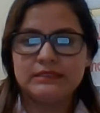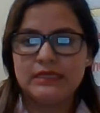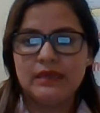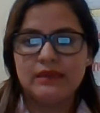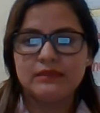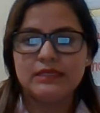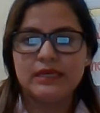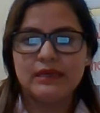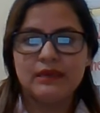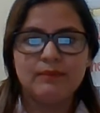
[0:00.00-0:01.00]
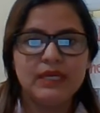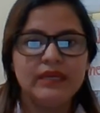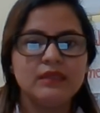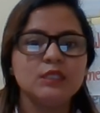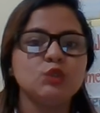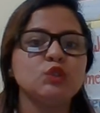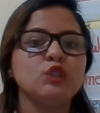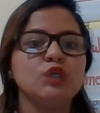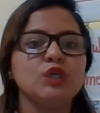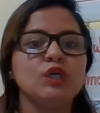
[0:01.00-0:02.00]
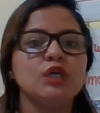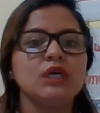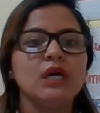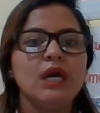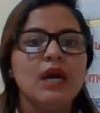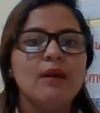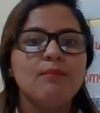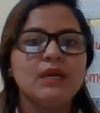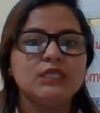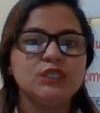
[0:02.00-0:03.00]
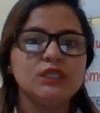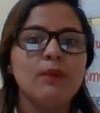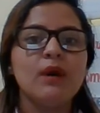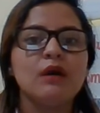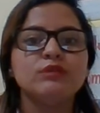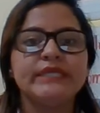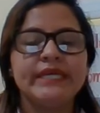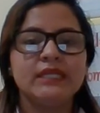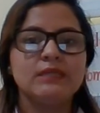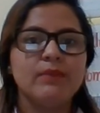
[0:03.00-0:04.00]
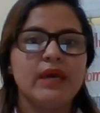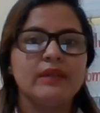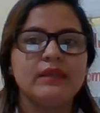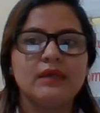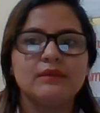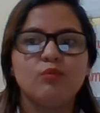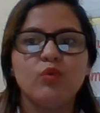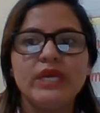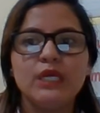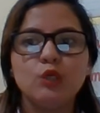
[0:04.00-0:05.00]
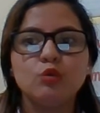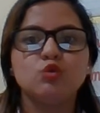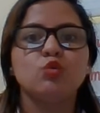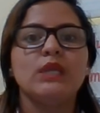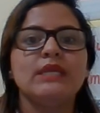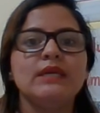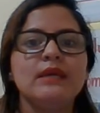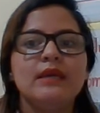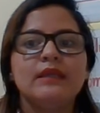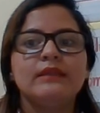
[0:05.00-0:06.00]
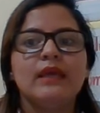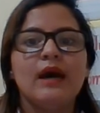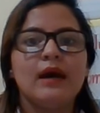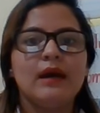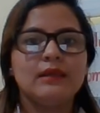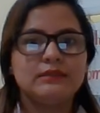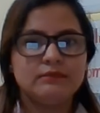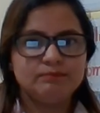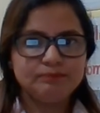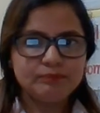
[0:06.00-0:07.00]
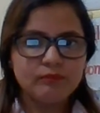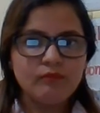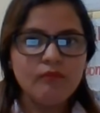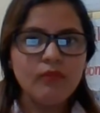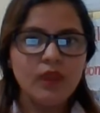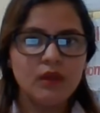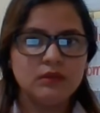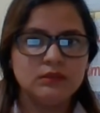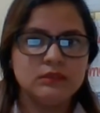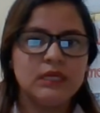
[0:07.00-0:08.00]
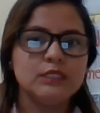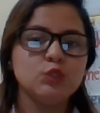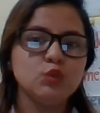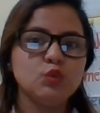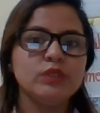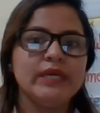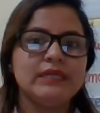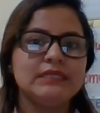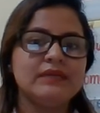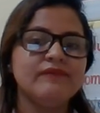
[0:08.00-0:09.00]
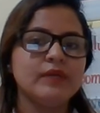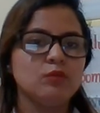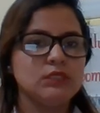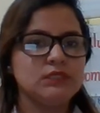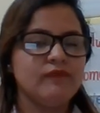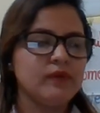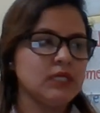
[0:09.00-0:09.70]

say the begin to talk by talk about them that we usually that do and their frequency. For